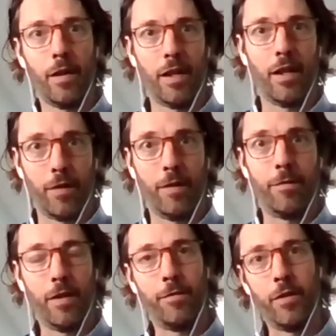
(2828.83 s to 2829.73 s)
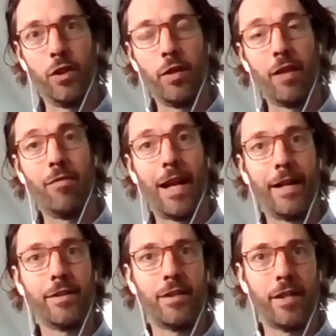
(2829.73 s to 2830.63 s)
if the UK
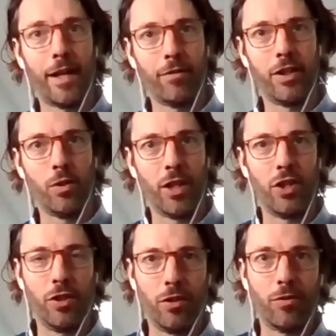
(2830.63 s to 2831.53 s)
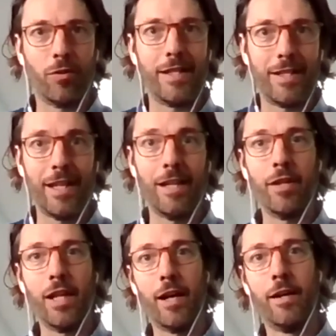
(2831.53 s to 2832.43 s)
relaxed that graduation
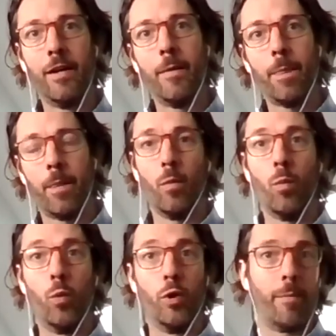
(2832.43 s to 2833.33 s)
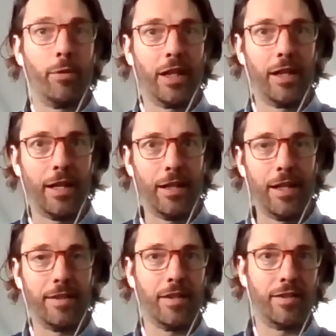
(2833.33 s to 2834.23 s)
criteria, would that bring in any
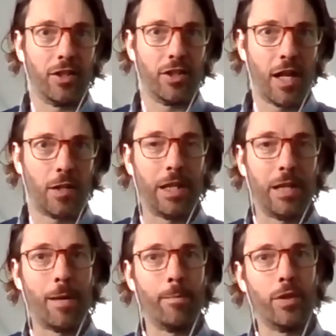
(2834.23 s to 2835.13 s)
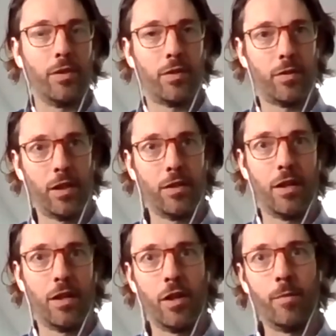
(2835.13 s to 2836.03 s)
existing GSP members
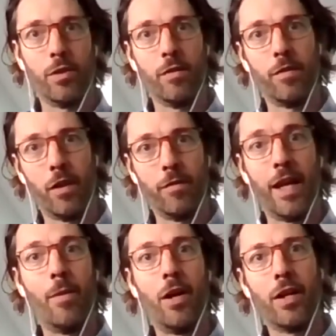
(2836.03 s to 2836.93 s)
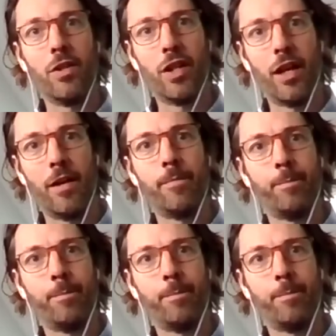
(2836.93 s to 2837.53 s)
in terms of their market share?